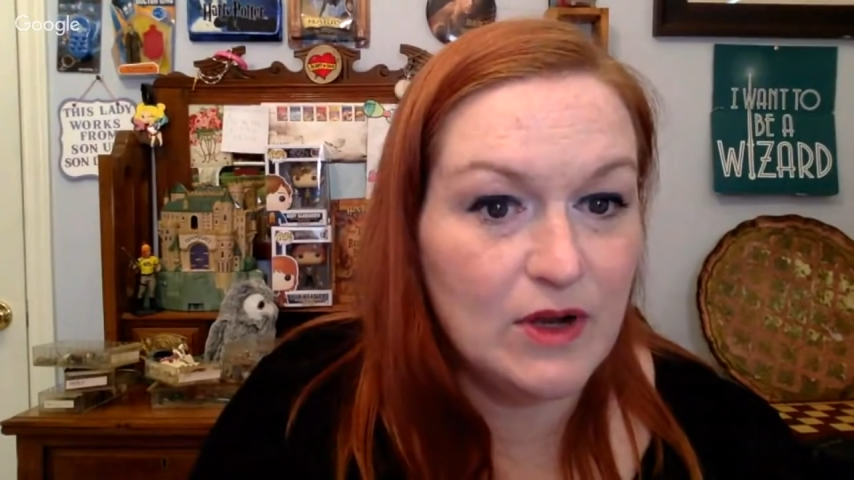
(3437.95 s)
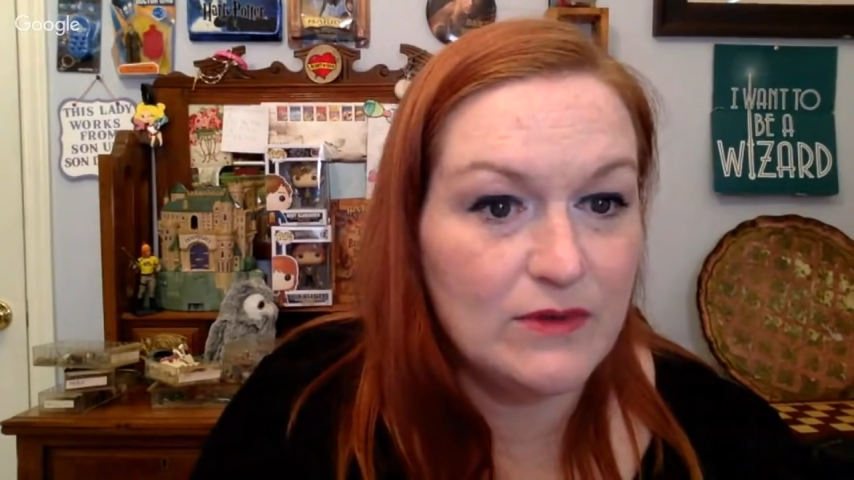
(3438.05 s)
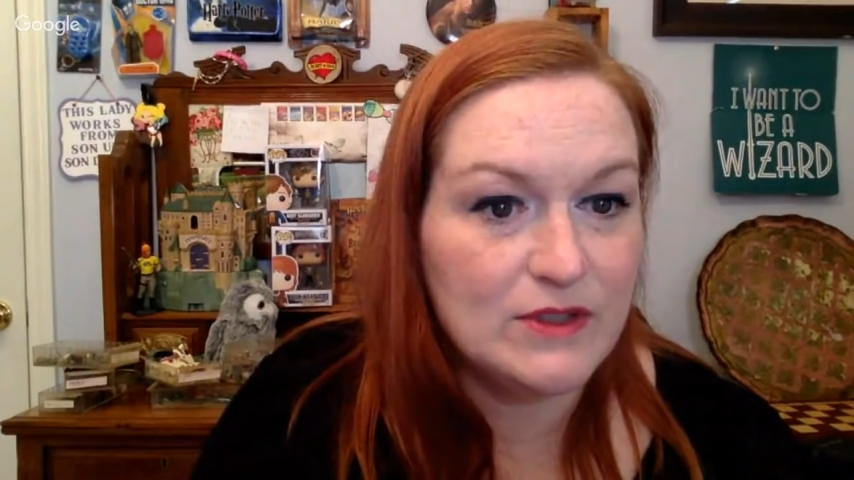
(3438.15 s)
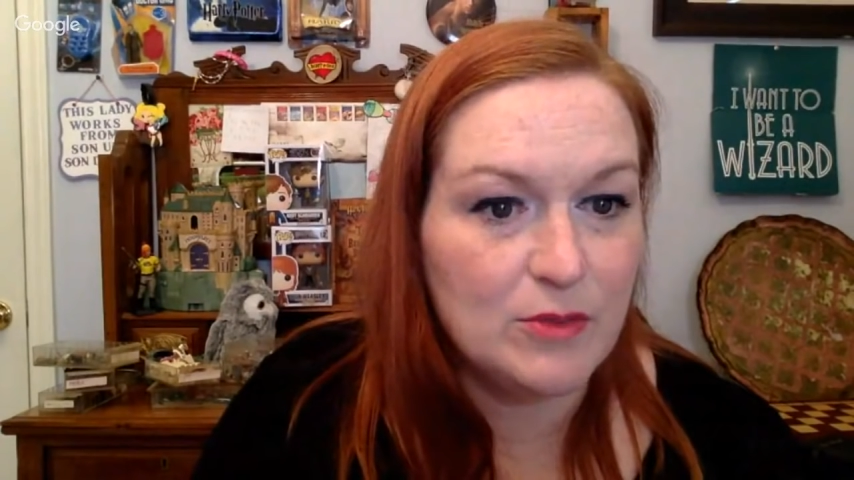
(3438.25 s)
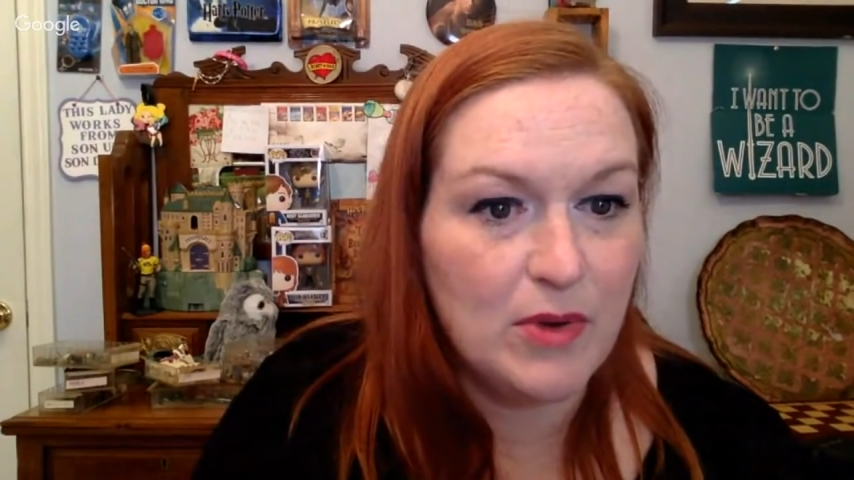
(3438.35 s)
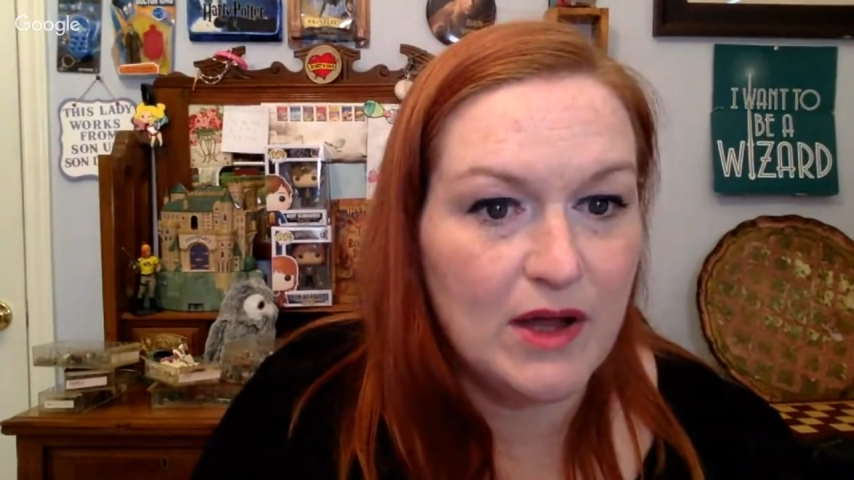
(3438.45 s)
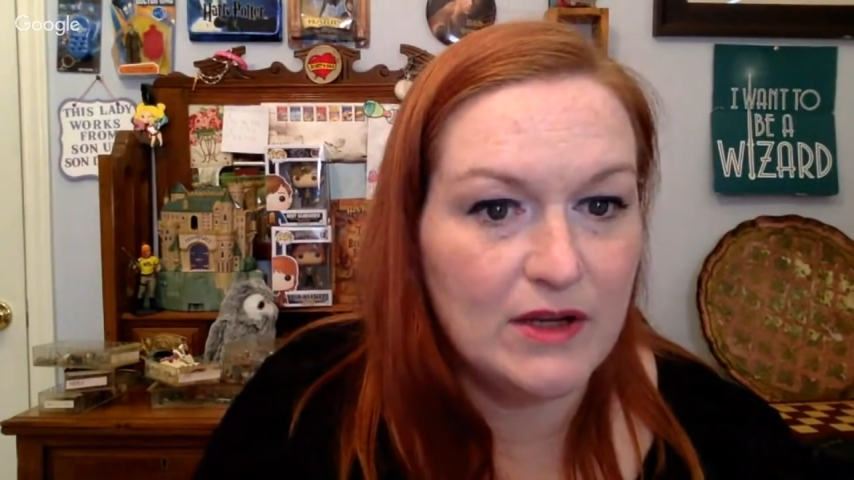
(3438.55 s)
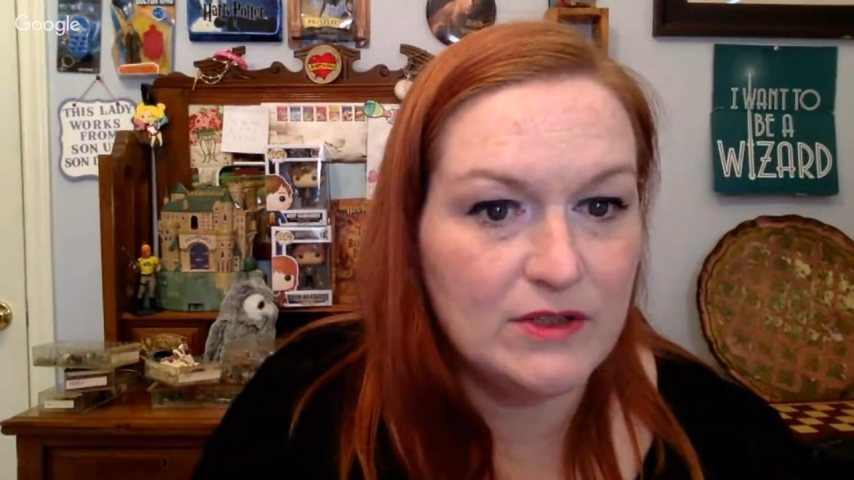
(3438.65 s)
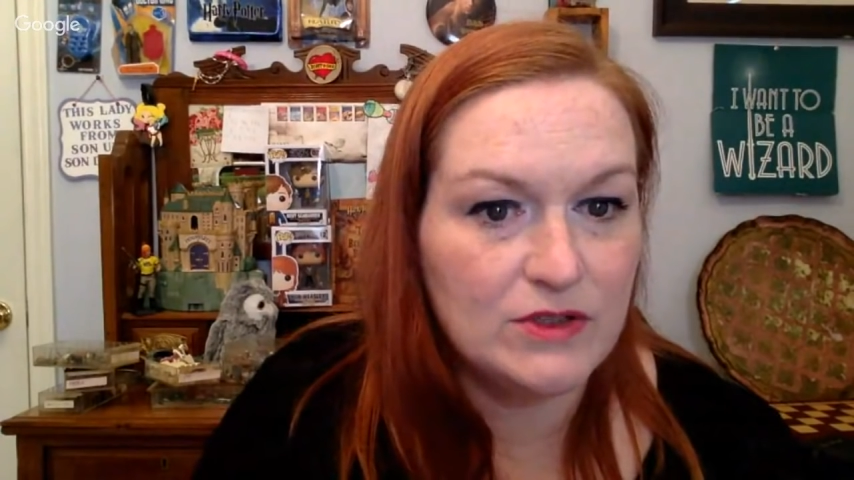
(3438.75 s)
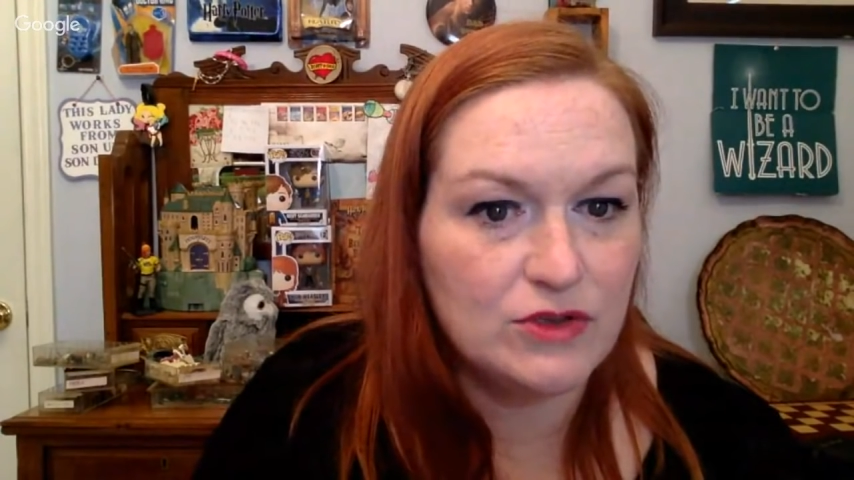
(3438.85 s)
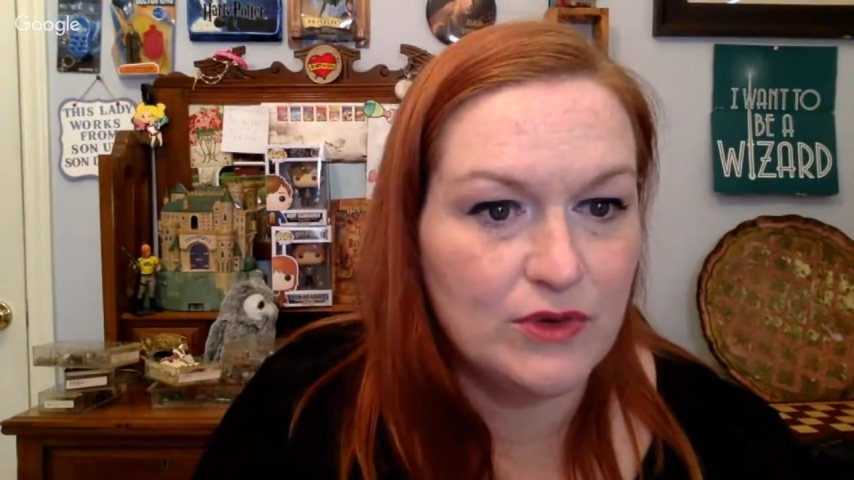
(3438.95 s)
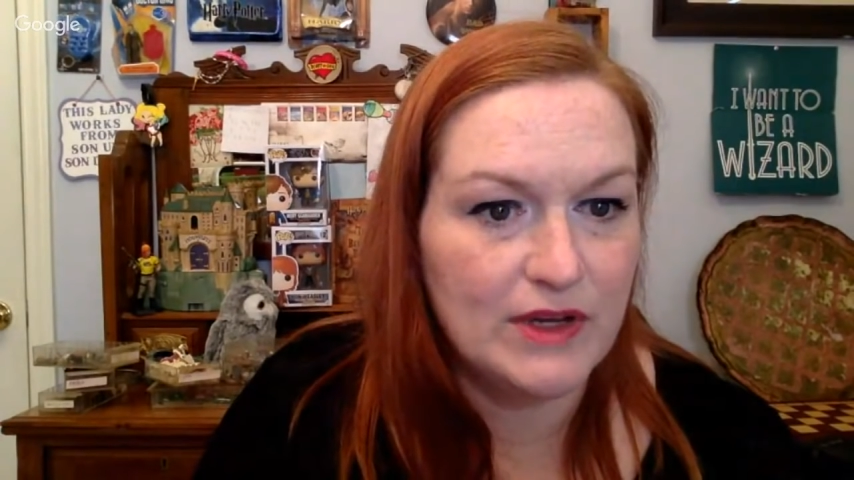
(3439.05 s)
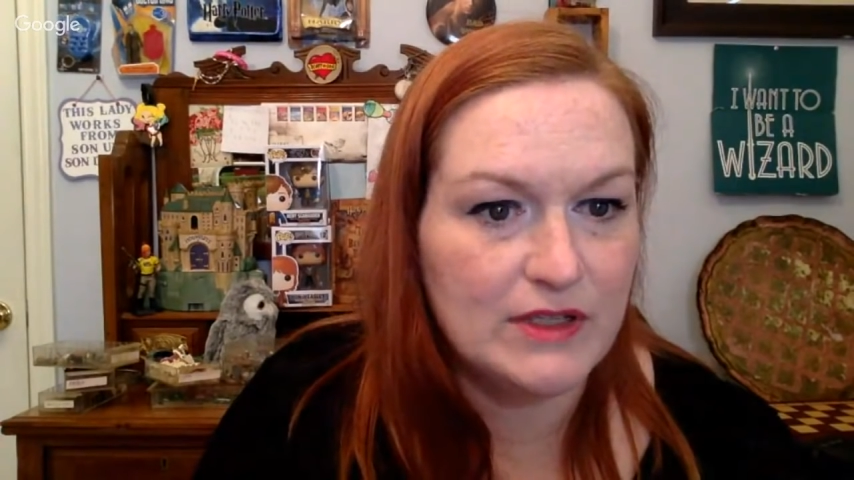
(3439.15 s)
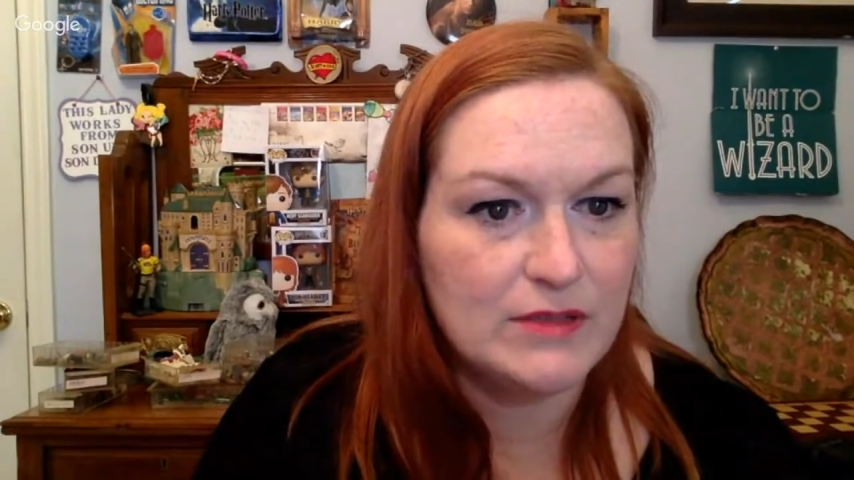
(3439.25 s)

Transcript: if Zapata jewelry is